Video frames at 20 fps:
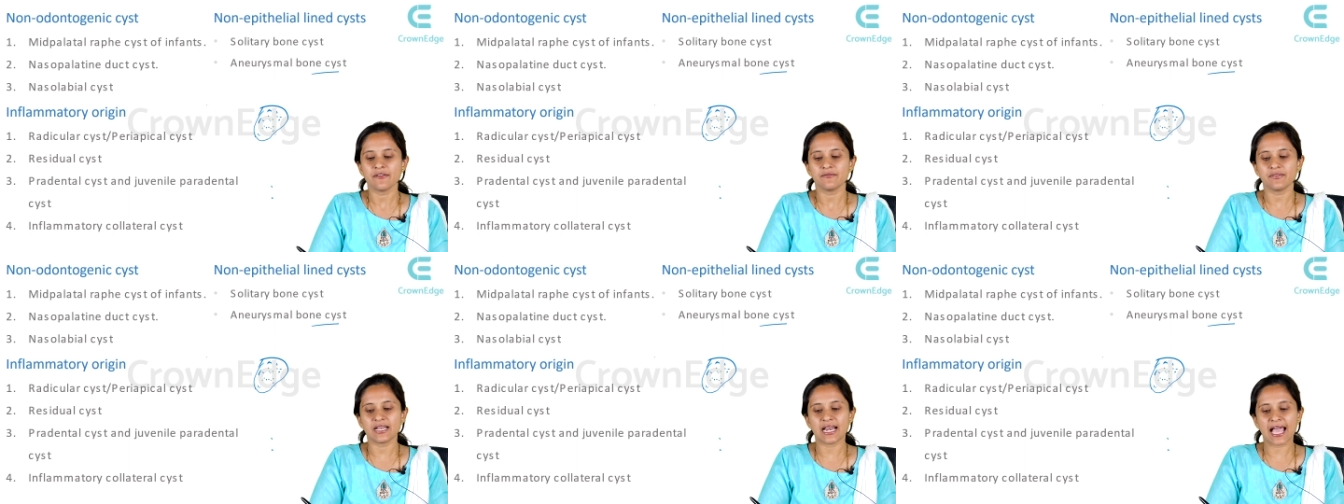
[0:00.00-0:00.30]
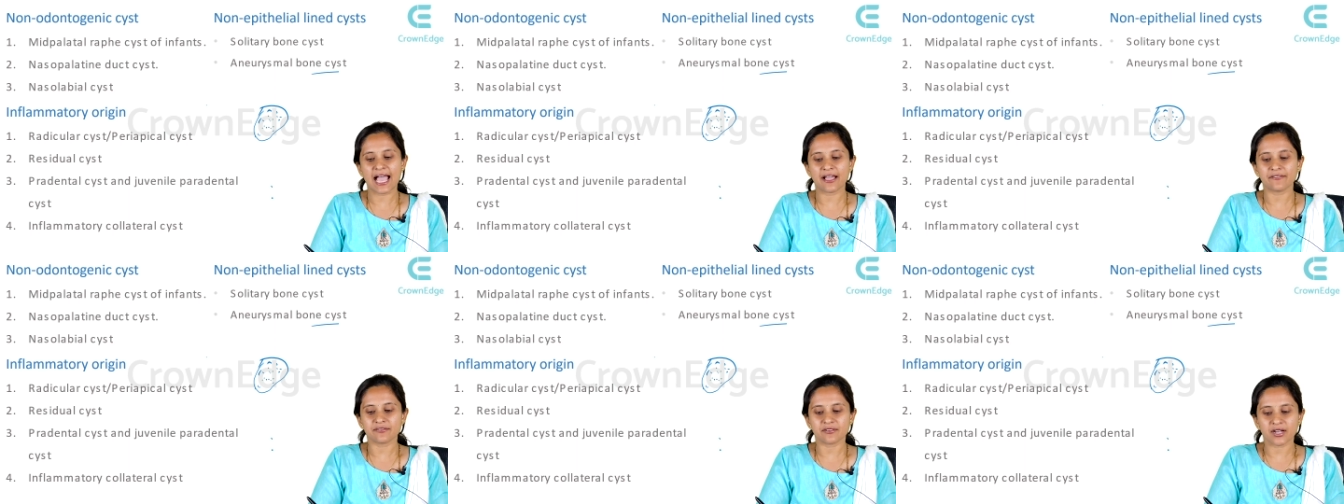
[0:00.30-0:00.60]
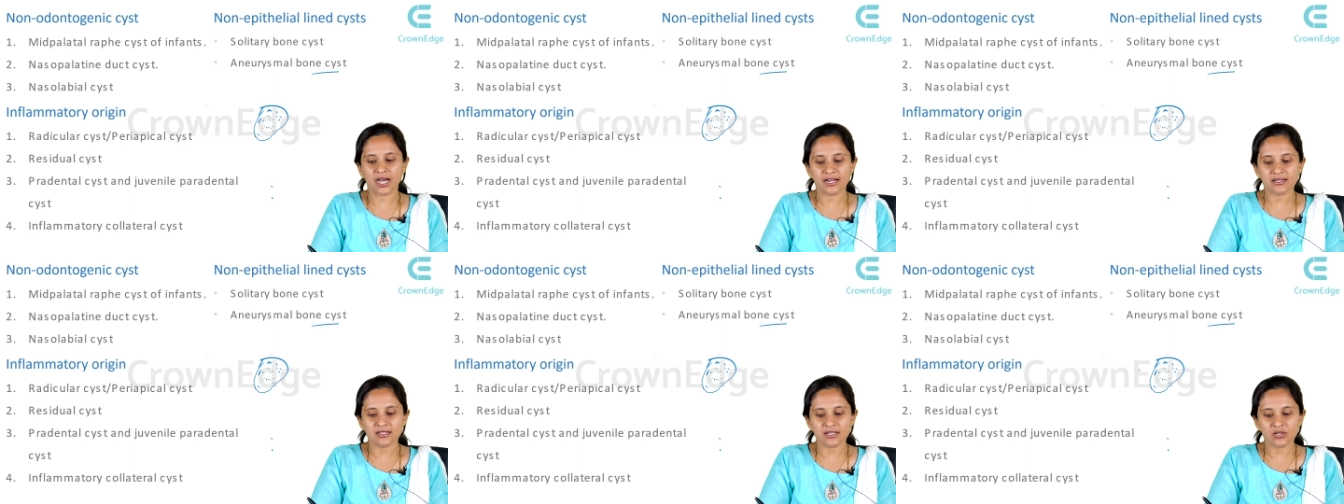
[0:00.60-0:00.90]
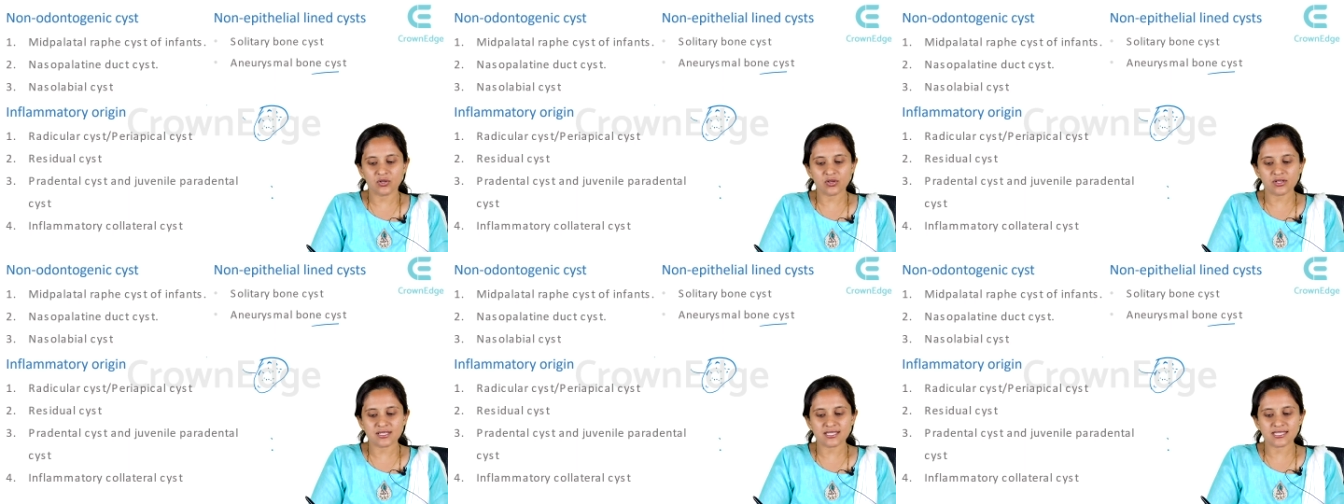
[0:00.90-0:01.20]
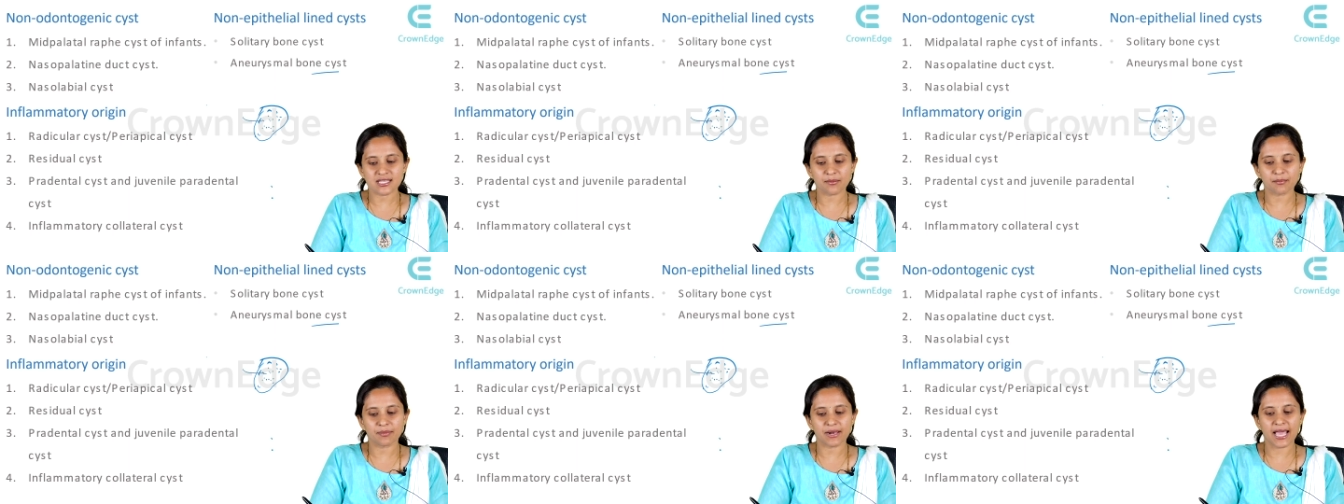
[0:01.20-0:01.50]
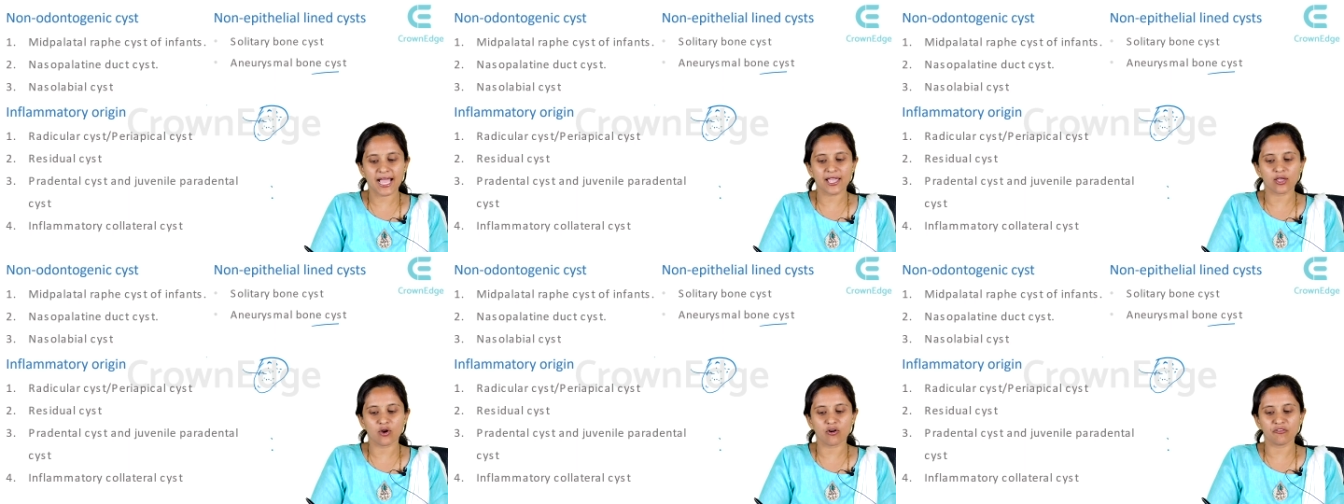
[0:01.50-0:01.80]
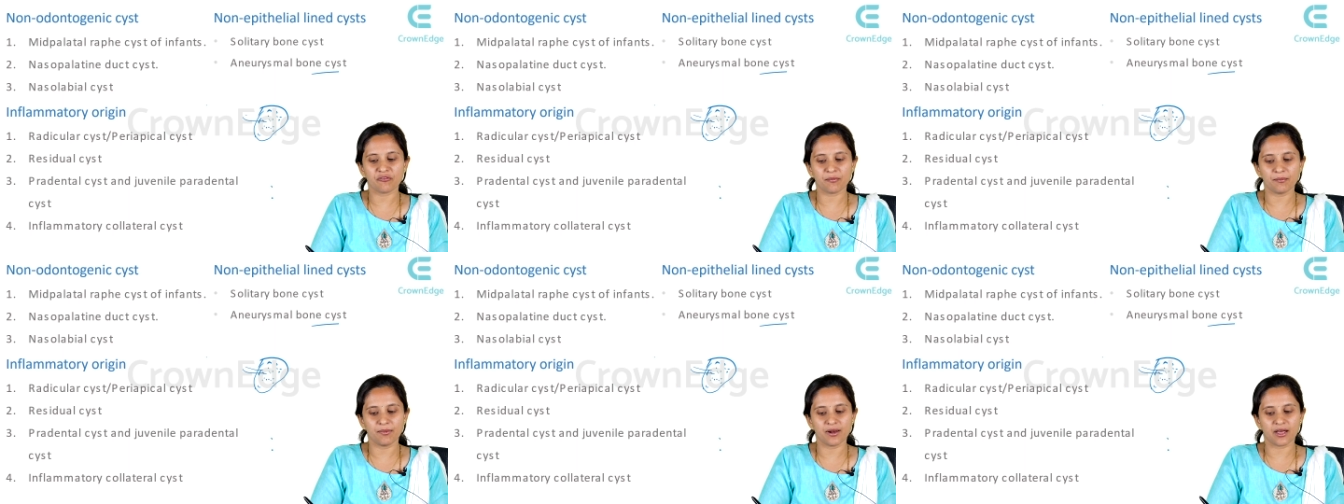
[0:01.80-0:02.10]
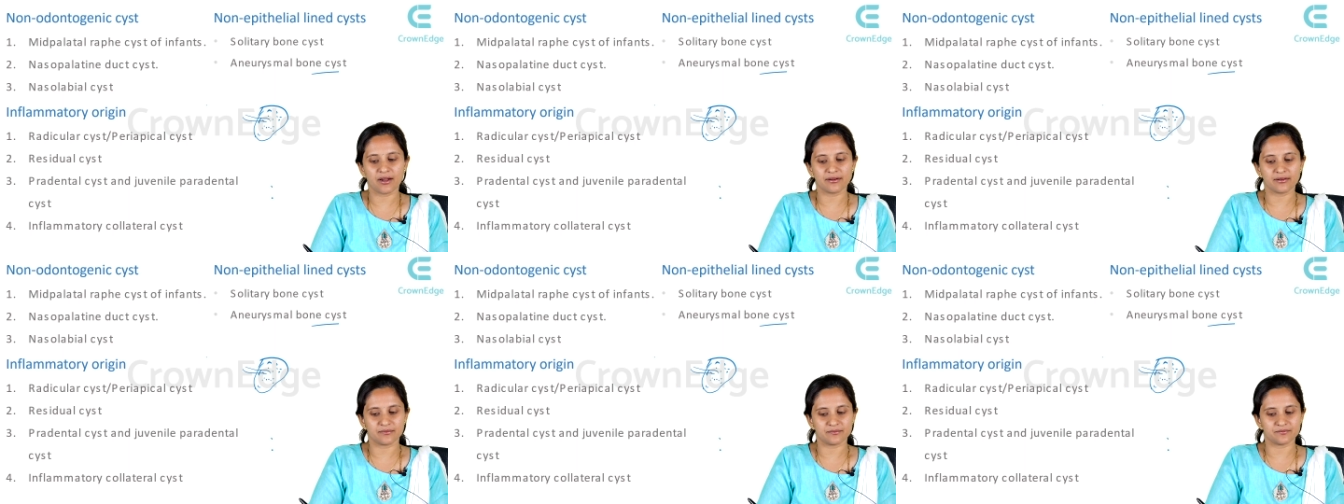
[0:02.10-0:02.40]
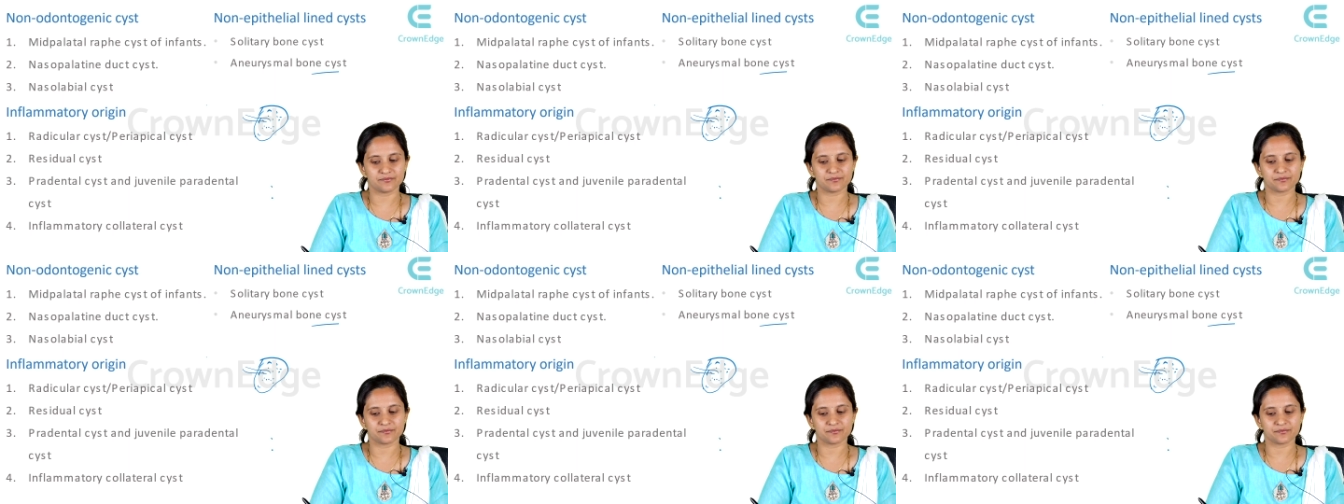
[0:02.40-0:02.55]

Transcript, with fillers: will have continuous supply of blood.